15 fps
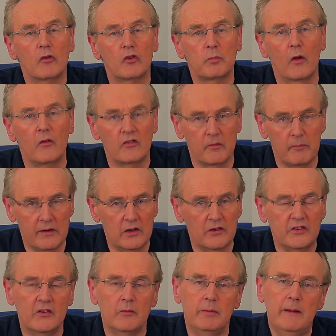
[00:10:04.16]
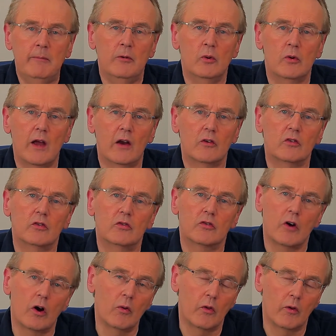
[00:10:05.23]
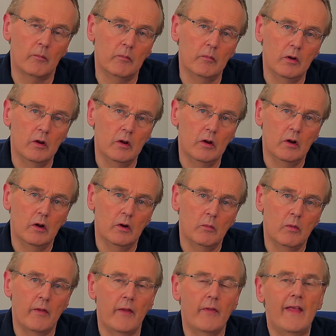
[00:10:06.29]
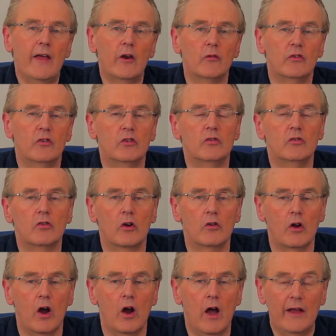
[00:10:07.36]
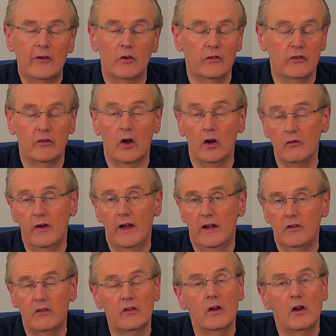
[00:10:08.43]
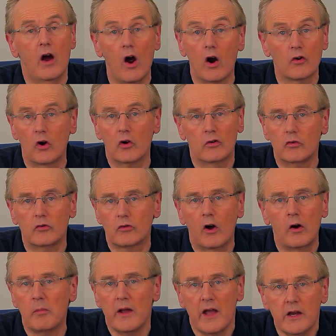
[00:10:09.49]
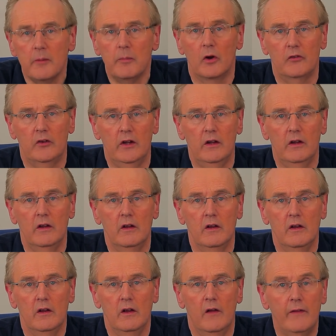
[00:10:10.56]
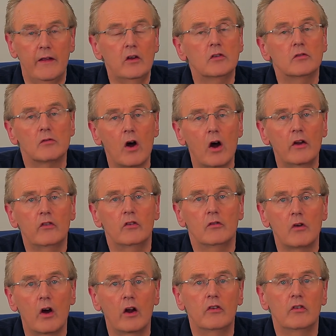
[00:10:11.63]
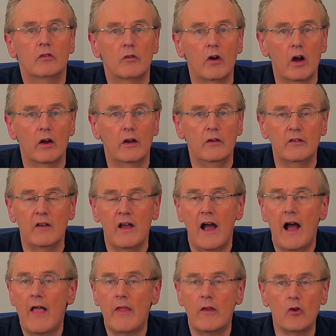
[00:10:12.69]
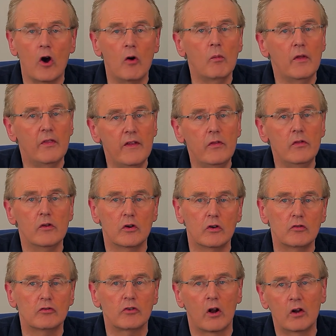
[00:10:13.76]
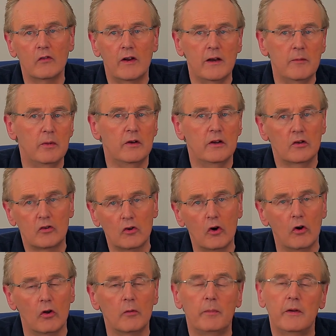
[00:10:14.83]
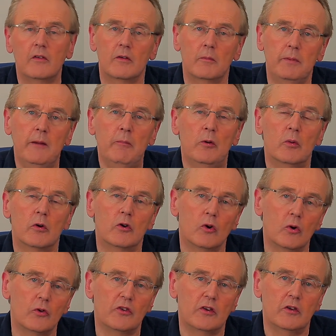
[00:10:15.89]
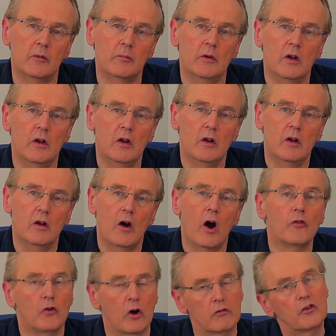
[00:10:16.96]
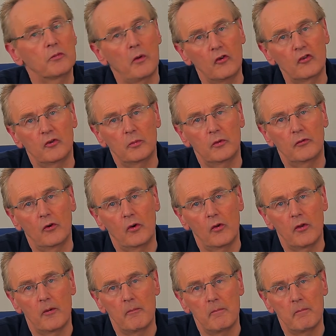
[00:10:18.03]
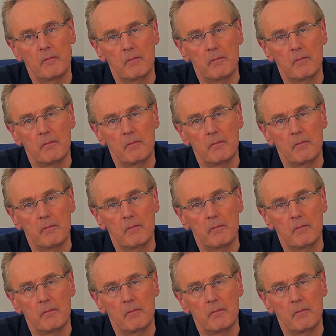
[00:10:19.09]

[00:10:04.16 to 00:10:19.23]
responsibility of people who can't control them, well then the head office overheads are not controlled by anybody. and they can rise and rise and rise, and they're not within the control of anybody at all because the people who are causing them are not responsible for them.